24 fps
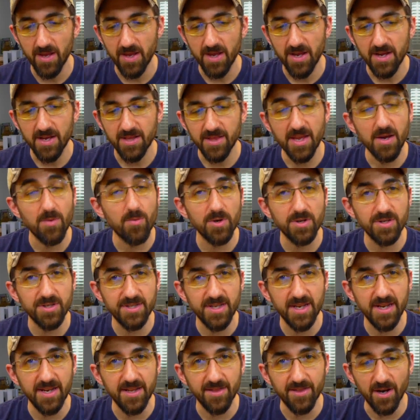They were
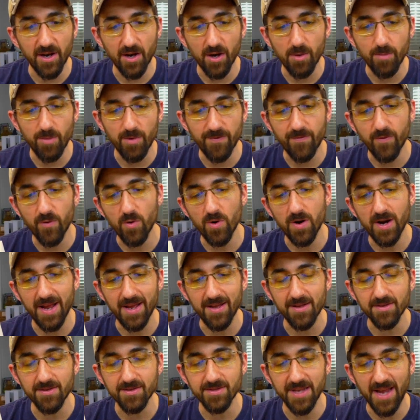sitting there before
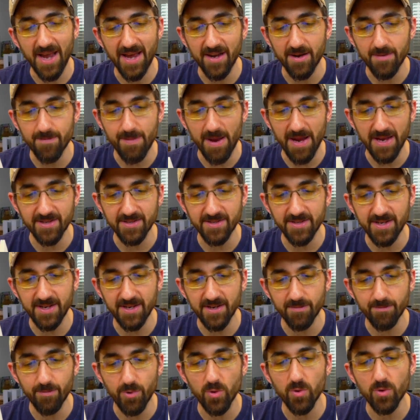hell's adamantine
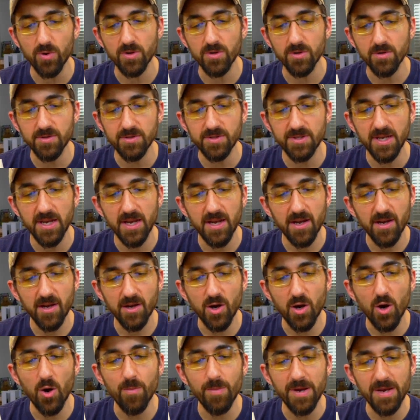portals,
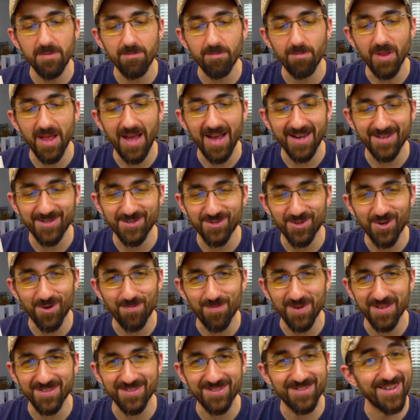combing black
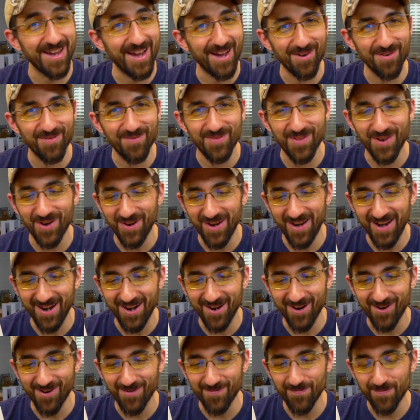serpents out of their
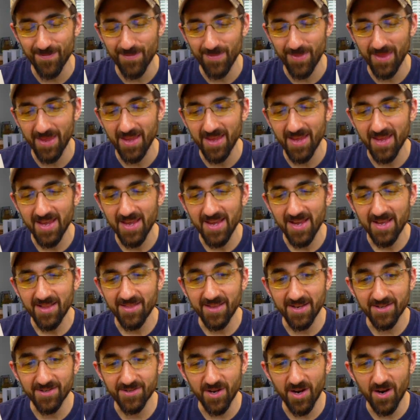hair they
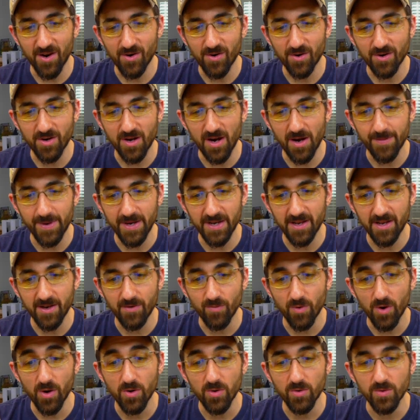saw her coming and
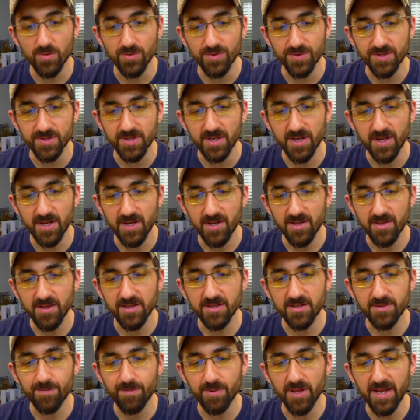rose. This
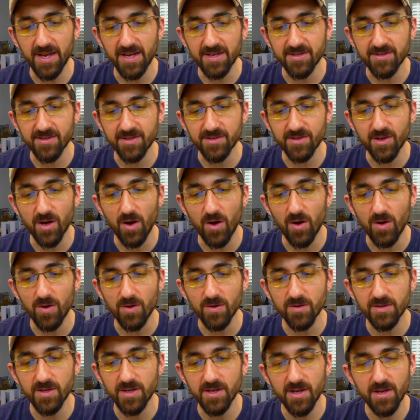place is
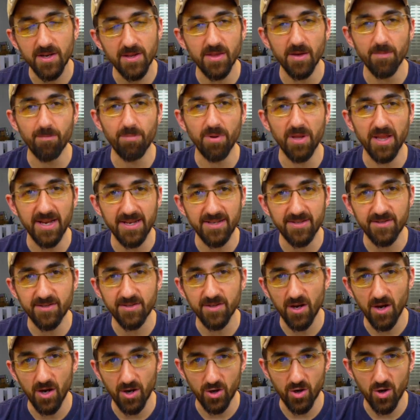called the place
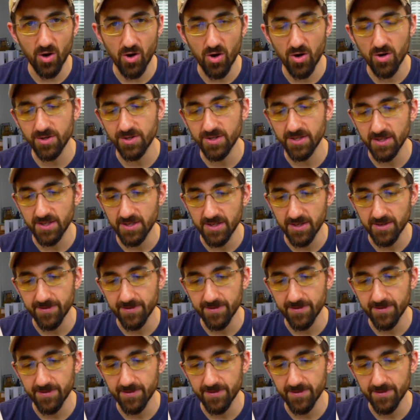accursed.